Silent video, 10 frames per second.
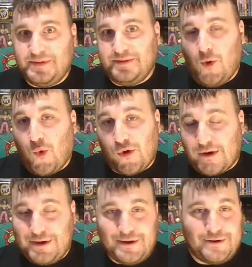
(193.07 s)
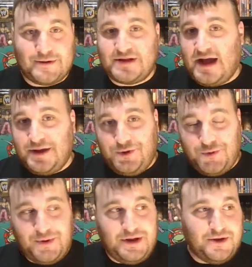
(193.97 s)
aura or
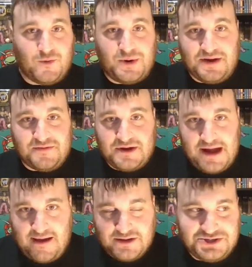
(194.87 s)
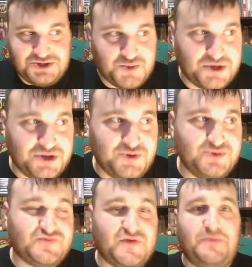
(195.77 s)
continuity or whatever analogy you want to use
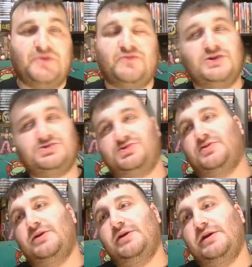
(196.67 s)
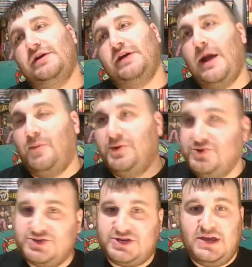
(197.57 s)
from the original. And when you
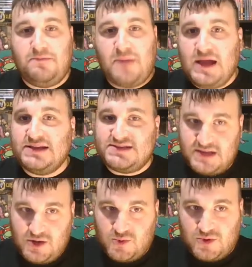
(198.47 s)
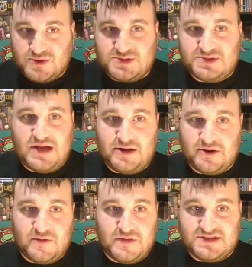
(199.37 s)
just keep making sequels that
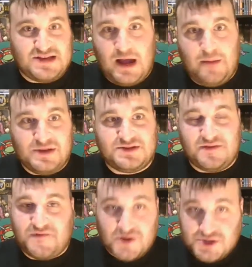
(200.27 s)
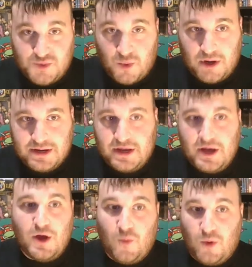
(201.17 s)
are the same as the first one,
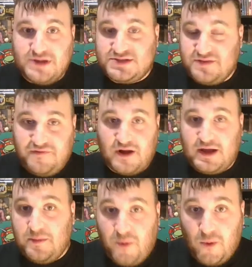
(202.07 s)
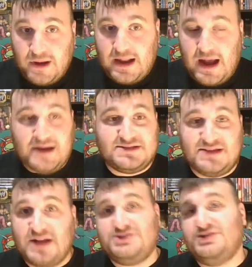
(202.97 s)
what is the fucking point? And it's
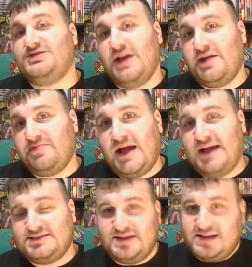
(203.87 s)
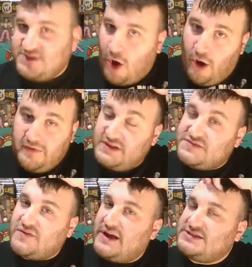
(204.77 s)
not just Lake Placid. It's all these
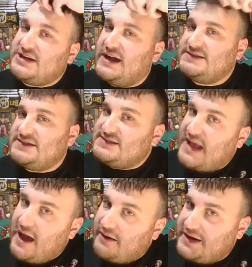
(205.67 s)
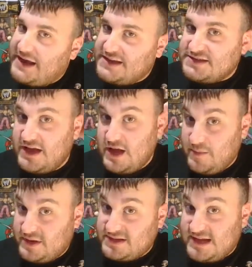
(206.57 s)
franchises nowadays,
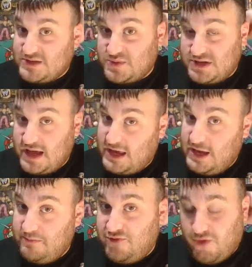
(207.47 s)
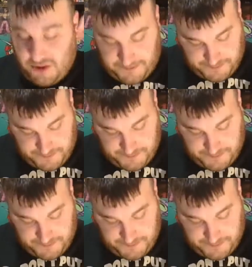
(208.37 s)
because that's what they keep doing.